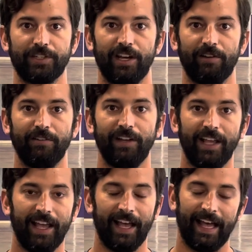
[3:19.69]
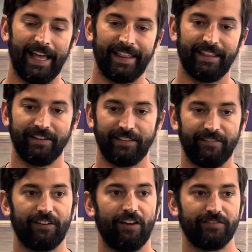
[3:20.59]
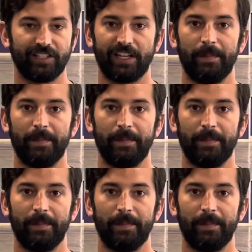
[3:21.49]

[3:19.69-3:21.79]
So they've obviously